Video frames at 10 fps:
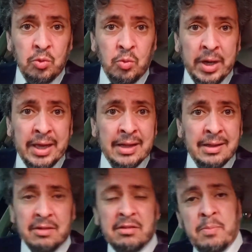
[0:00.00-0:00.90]
up
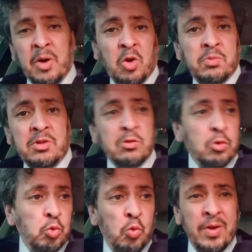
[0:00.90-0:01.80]
swimming at
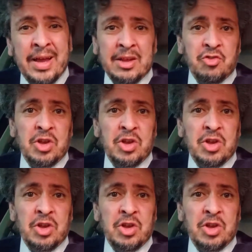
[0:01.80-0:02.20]
3,800 meters.